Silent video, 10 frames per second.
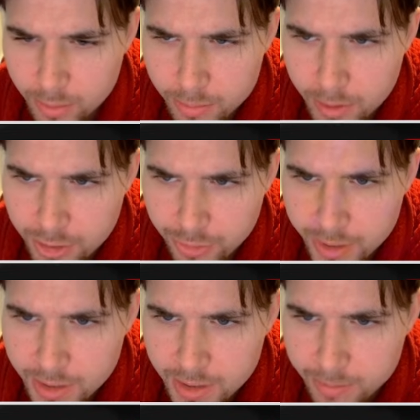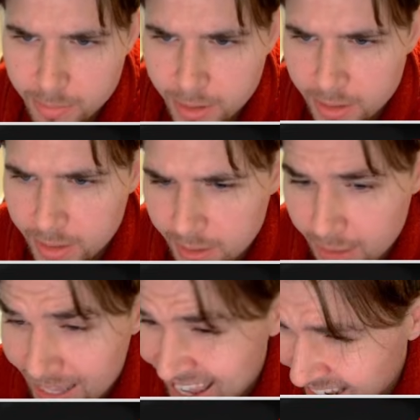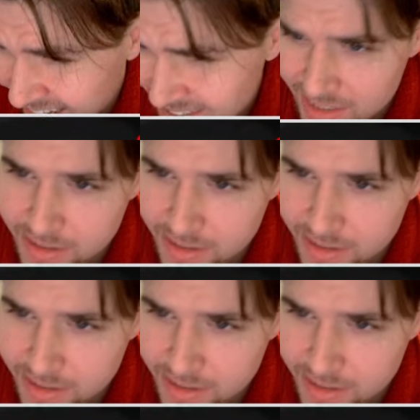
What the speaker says: pressure this, but it can't.